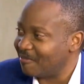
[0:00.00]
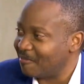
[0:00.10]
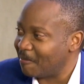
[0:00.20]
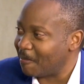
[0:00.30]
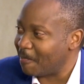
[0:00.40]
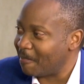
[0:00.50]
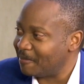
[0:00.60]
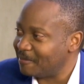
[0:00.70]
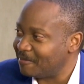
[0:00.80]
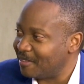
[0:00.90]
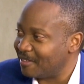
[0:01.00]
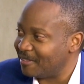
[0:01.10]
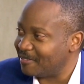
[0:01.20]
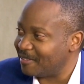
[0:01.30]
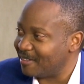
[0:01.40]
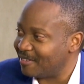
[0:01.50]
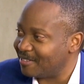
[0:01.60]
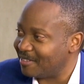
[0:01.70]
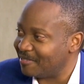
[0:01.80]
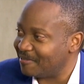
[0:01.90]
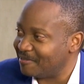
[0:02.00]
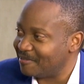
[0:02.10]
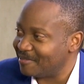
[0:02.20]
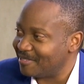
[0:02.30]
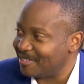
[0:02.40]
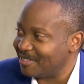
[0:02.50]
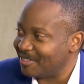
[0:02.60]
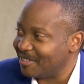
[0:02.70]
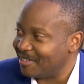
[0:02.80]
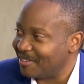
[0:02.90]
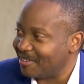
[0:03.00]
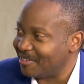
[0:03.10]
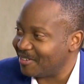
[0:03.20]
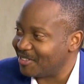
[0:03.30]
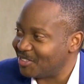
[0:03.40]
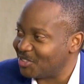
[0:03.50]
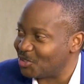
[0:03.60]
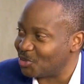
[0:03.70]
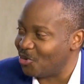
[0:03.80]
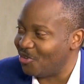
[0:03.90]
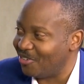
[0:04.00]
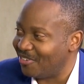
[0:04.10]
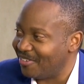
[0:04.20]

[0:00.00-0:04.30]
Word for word: uh, with uh, thousand pounds. So now,